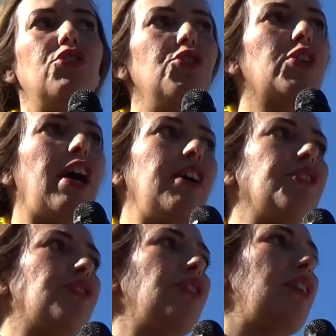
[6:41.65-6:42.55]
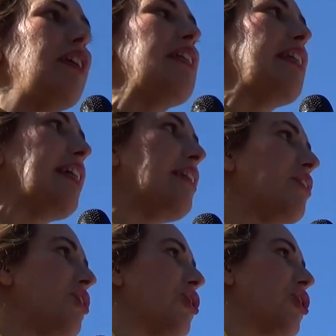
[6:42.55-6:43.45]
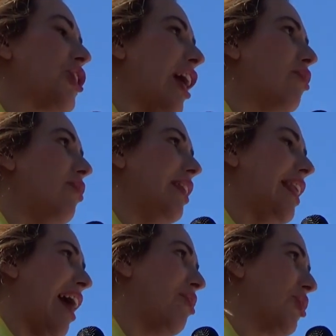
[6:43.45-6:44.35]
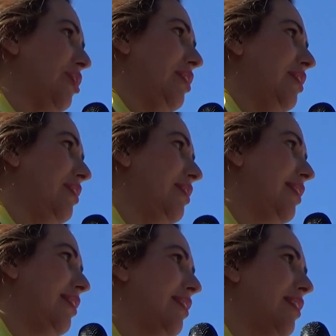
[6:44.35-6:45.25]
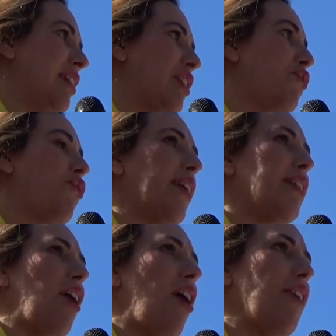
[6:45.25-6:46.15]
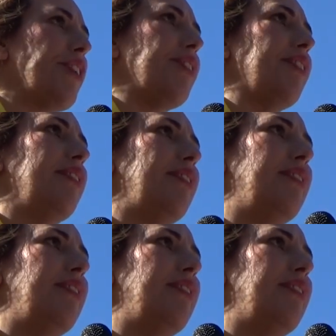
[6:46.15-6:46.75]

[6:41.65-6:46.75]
You guys need to shout louder, fight harder,